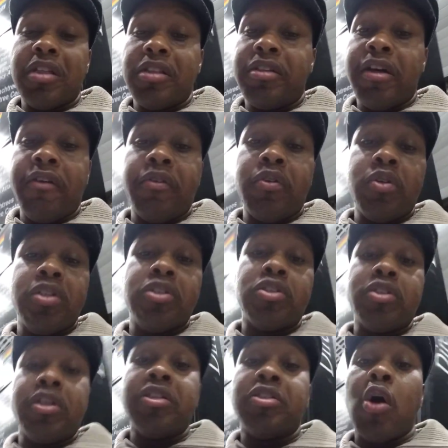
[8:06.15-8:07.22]
The devil
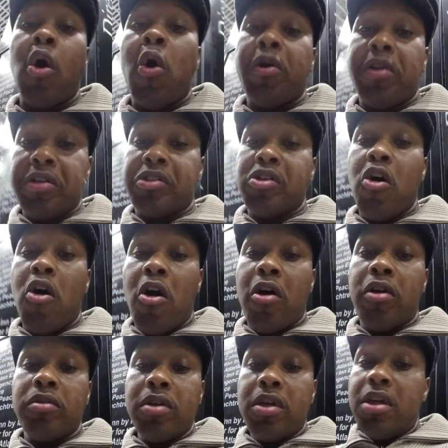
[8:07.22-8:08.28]
is on us
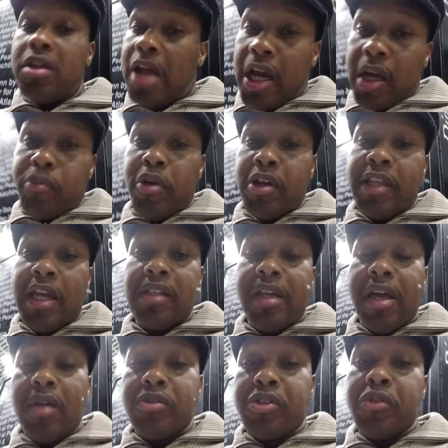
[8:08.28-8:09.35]
hard. And I can break that
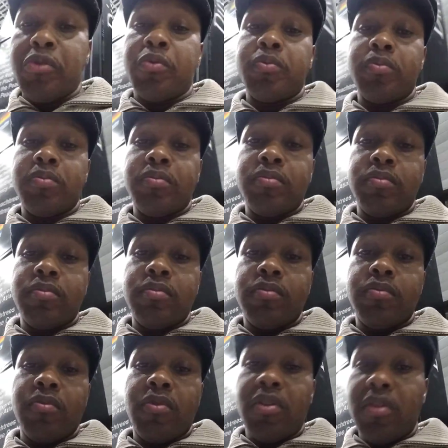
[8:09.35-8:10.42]
down too.
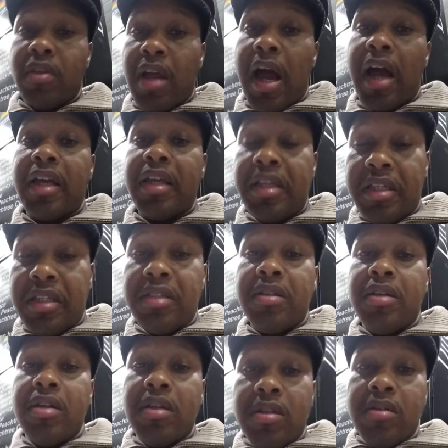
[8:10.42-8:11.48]
I.e.,
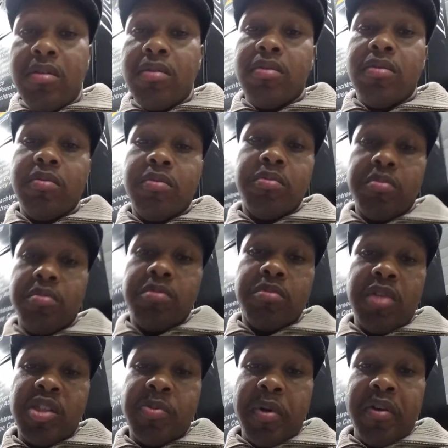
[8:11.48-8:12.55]

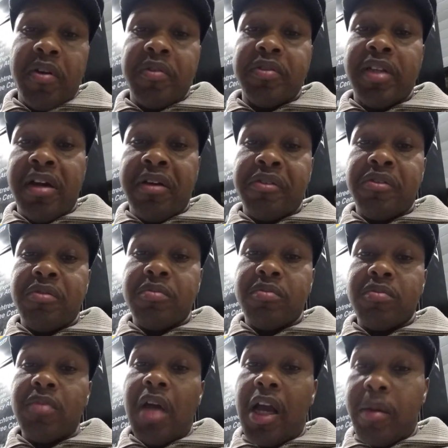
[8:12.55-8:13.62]
the spirit of death.
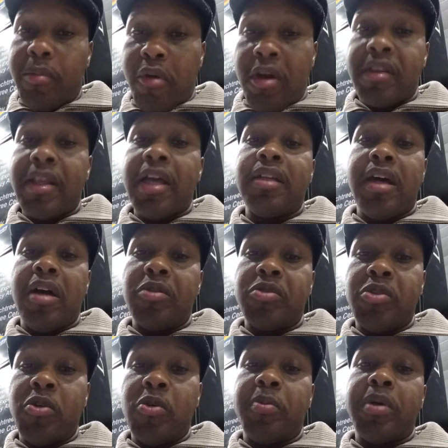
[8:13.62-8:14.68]
I could break that down
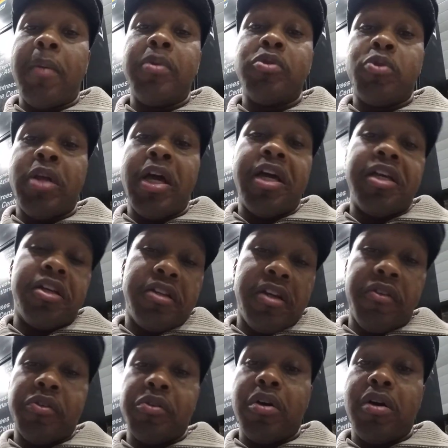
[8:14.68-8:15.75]
too, but I'm going to do that in
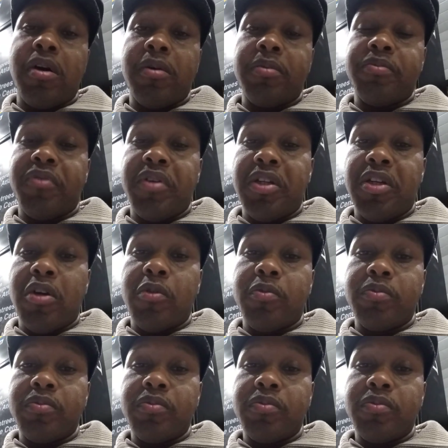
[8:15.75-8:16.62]
another video.